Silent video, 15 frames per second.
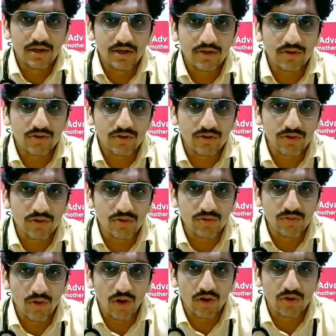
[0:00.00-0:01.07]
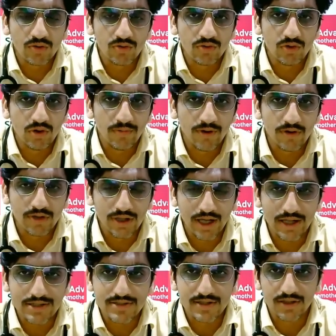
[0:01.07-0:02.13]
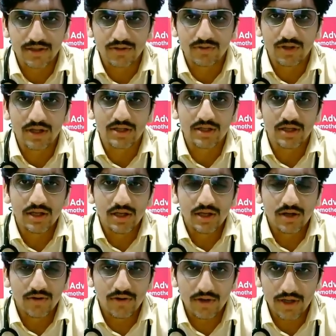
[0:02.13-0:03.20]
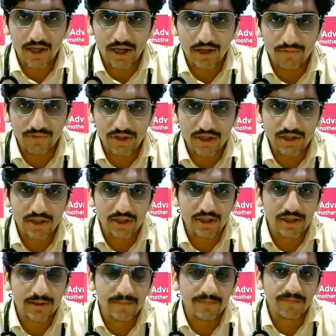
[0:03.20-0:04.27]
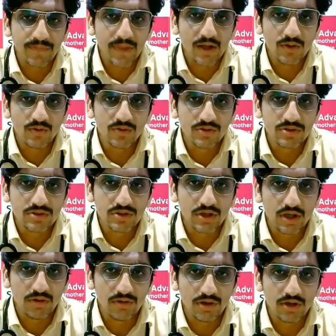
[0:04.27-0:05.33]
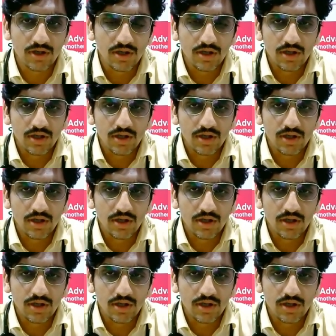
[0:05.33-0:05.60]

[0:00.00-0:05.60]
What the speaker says: you want to know about cancer, you can contact Vinita, who's our